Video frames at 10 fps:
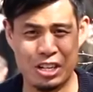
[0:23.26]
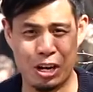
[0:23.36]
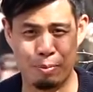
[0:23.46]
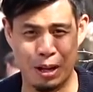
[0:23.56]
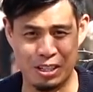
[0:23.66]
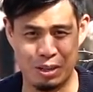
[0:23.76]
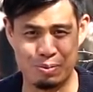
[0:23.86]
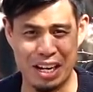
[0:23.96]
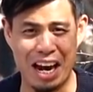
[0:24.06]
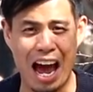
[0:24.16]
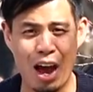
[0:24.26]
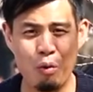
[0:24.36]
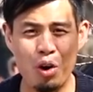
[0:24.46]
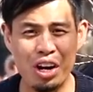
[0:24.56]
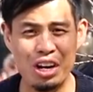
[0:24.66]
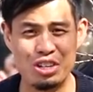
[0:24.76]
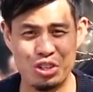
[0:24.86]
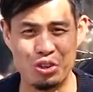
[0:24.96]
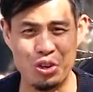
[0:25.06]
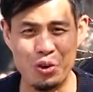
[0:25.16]
cherry blossoms, and I wanted to
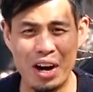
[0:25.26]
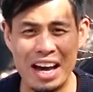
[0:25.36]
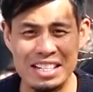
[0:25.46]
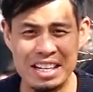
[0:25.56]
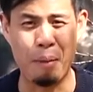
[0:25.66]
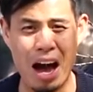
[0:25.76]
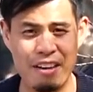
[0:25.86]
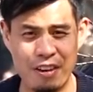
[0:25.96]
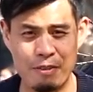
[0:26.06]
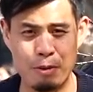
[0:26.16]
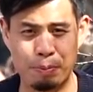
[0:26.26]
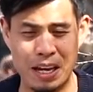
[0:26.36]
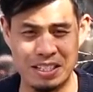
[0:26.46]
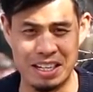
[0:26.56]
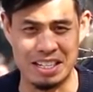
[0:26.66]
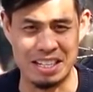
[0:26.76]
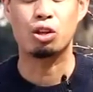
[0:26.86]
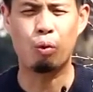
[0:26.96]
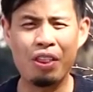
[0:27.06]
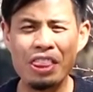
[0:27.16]
show you guys my favorite places. The
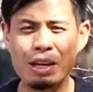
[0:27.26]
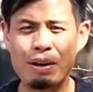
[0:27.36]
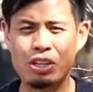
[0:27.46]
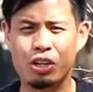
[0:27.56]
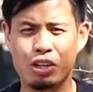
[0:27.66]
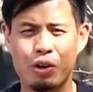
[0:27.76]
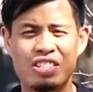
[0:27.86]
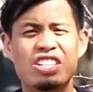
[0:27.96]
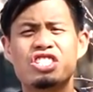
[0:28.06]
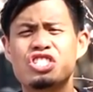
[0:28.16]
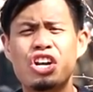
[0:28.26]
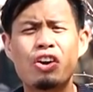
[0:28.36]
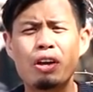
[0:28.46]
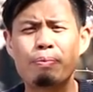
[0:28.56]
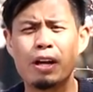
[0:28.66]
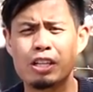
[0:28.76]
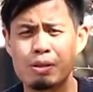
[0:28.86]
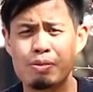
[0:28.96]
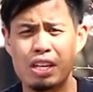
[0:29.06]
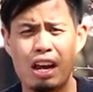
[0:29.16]
one thing about Tokyo is there's cherry
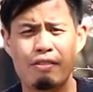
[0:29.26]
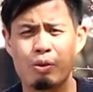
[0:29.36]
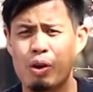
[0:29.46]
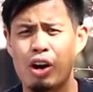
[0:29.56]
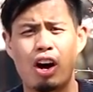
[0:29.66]
blossoms everywhere